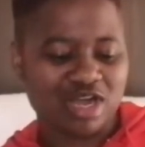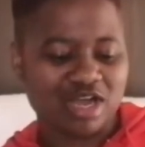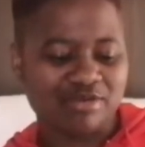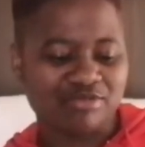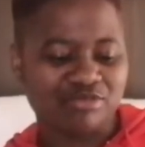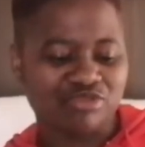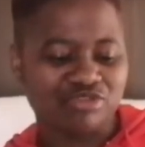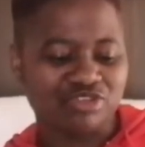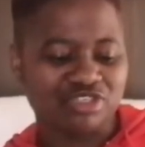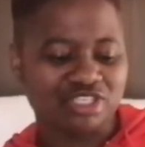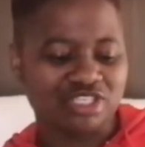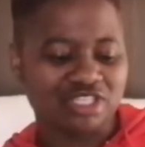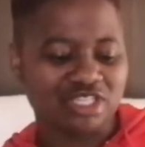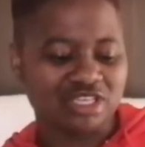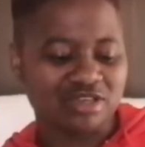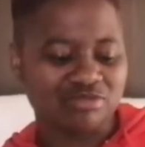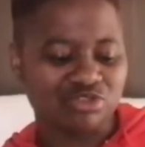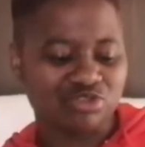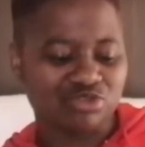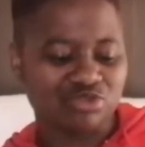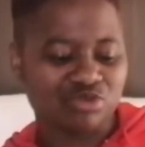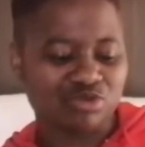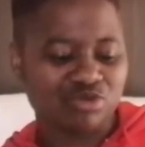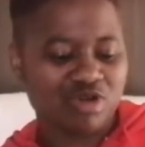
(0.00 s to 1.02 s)
I'm using them,
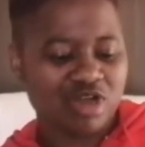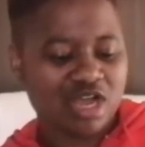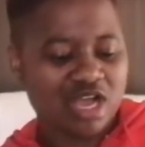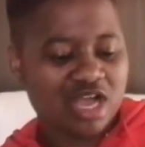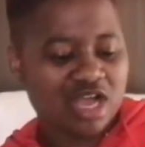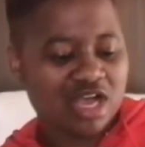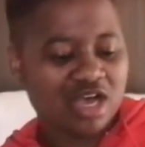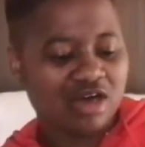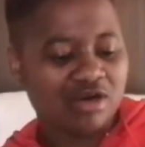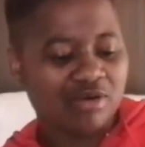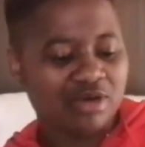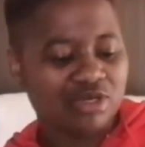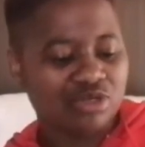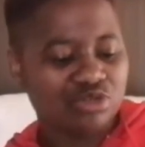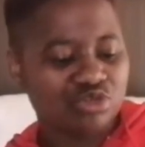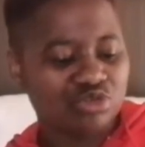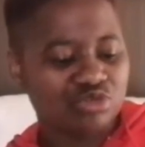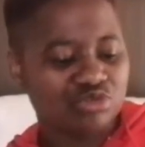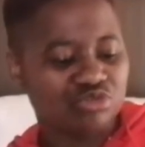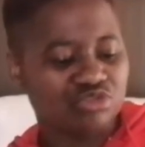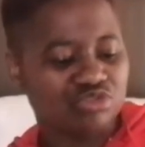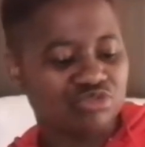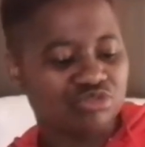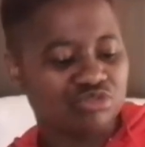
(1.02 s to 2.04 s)
so I want
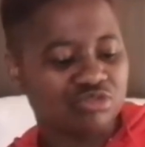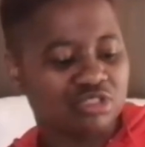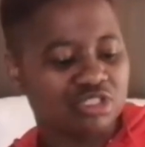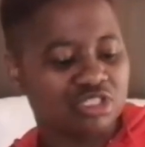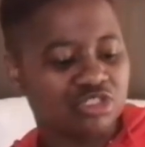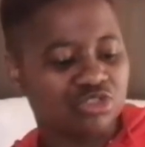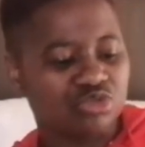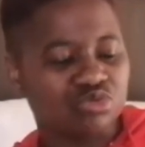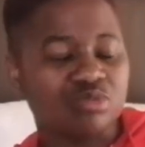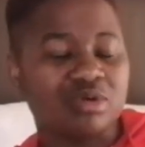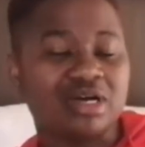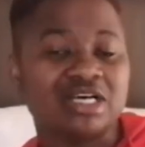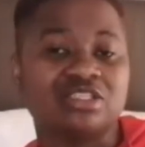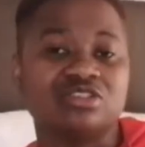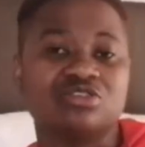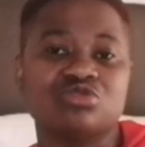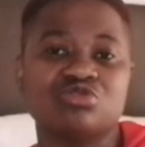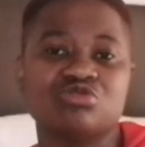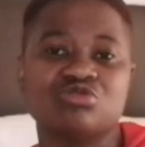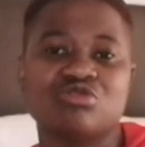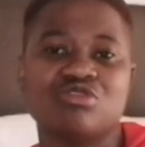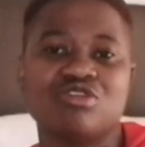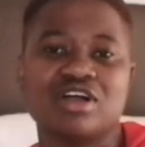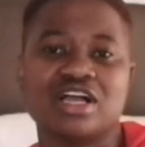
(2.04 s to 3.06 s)
to use these ones
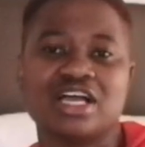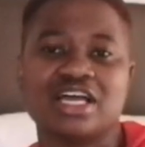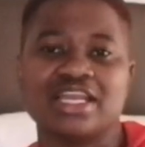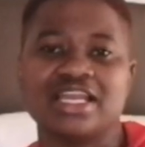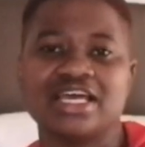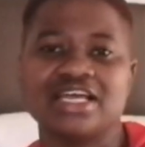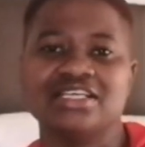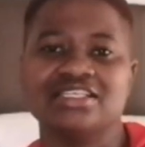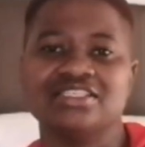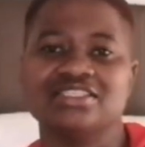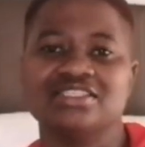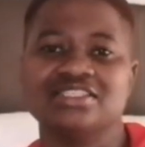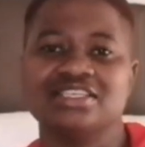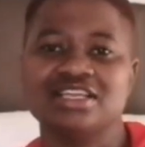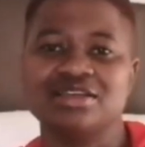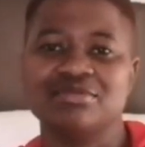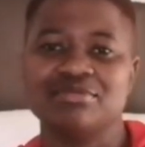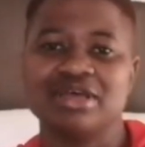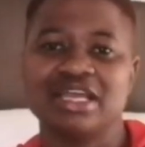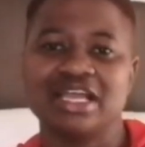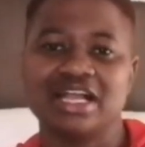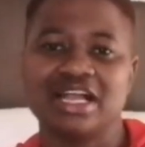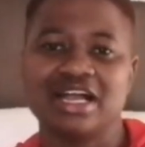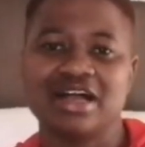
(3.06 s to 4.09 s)
to organize in
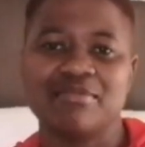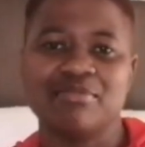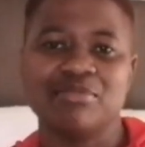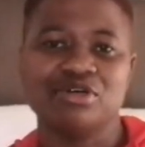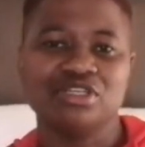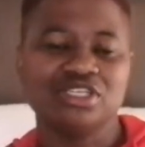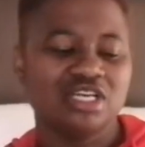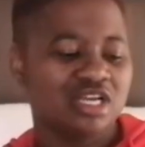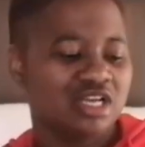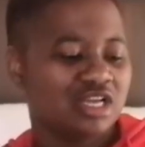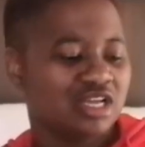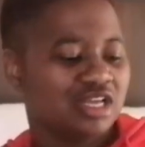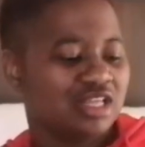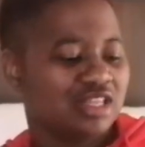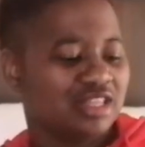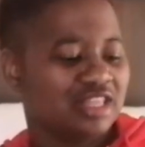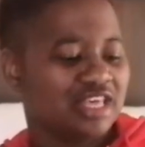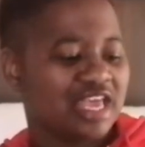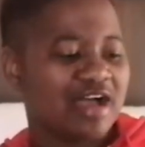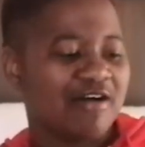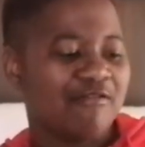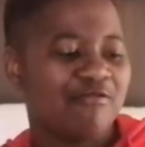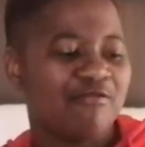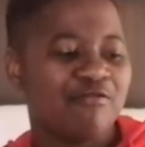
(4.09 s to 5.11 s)
my cupboard.
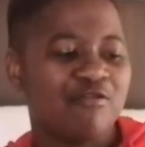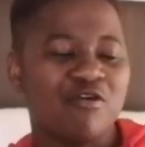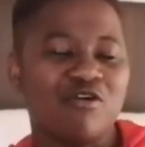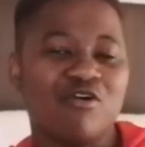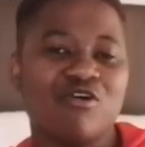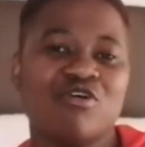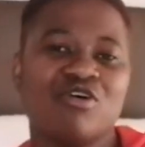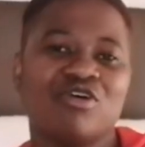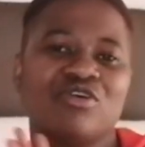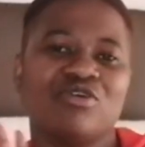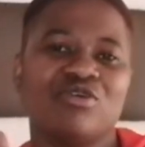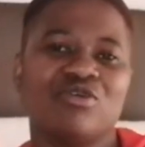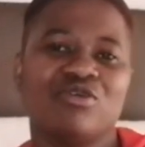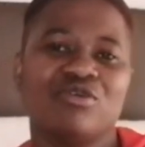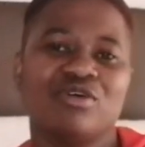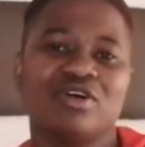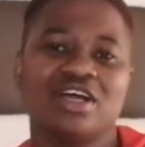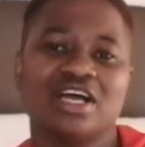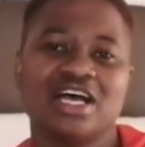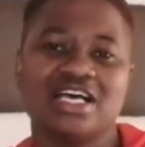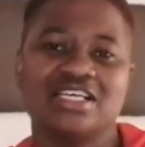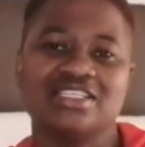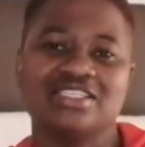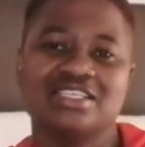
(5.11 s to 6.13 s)
There are 4.
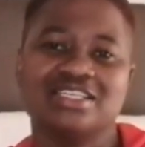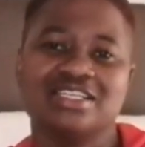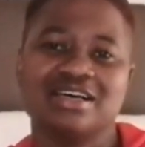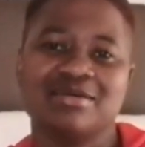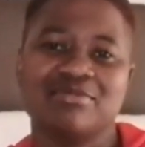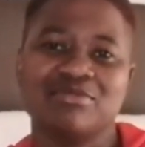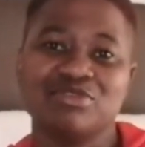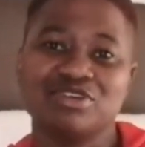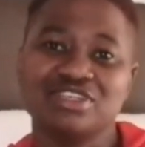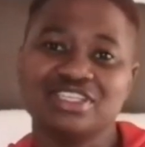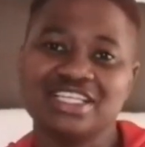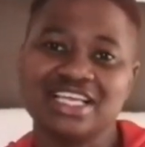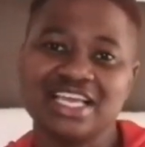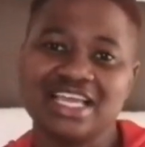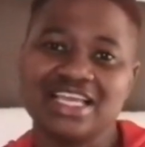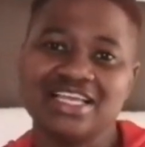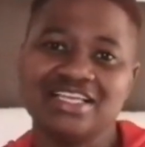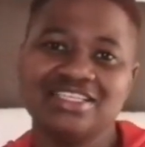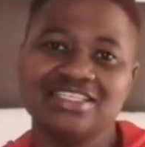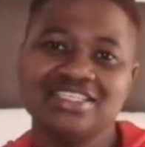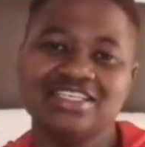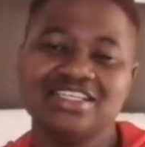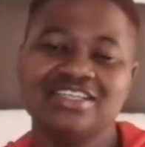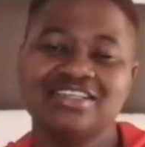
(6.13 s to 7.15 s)
I said I bought
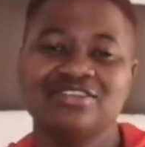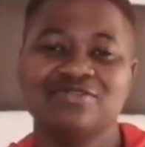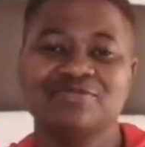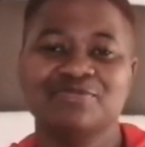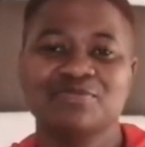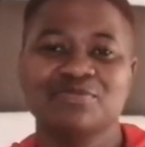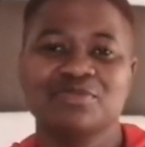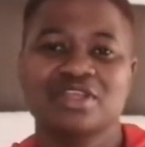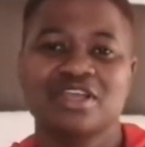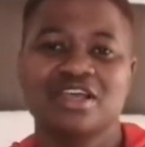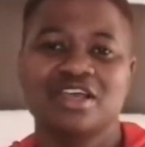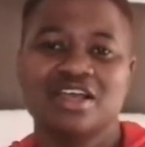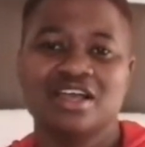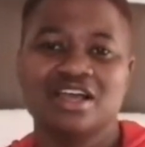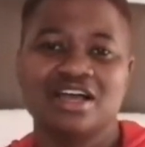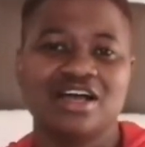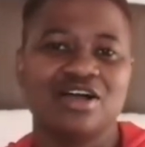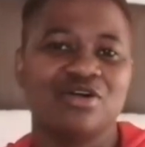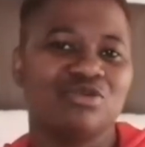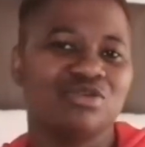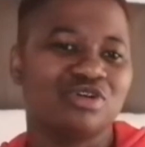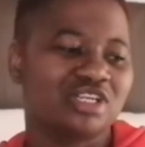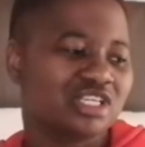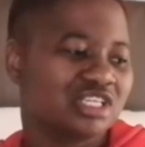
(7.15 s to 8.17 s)
8.
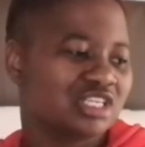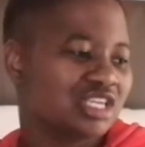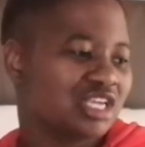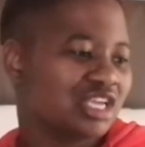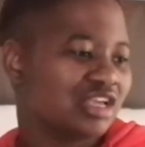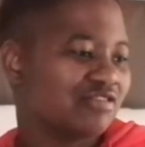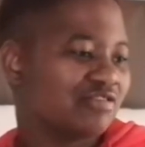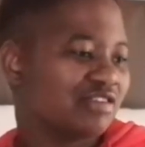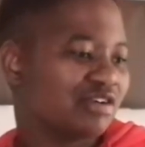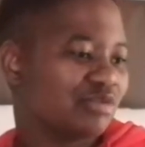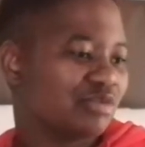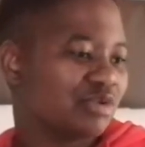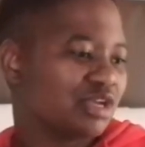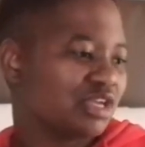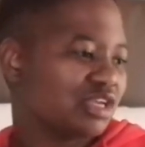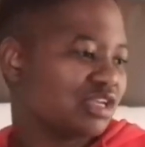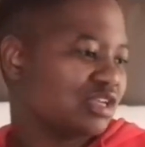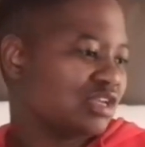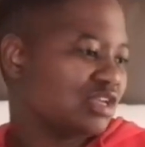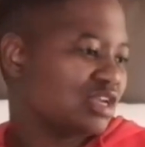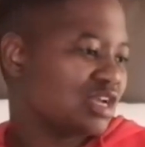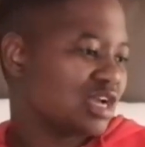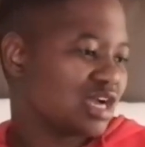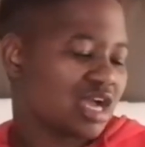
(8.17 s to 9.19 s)
I already gave away
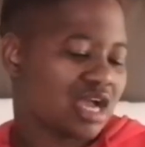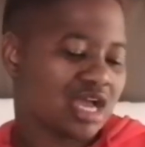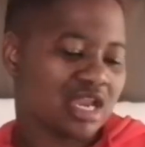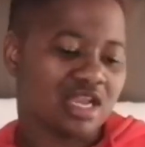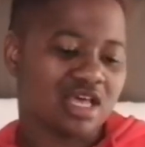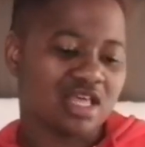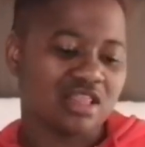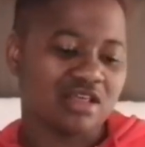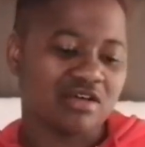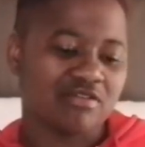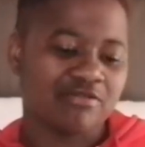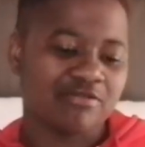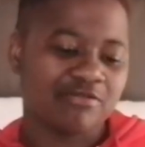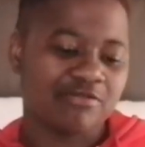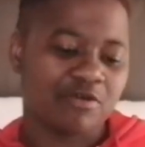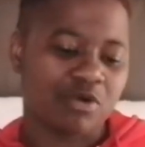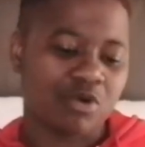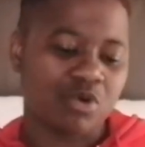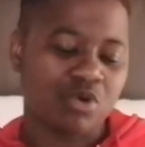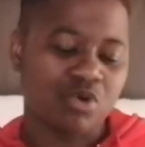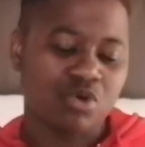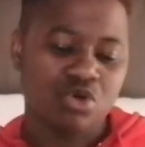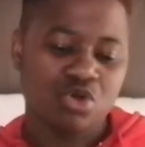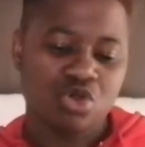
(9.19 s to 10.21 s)
another
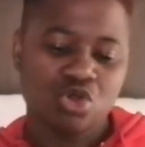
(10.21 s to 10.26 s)
4.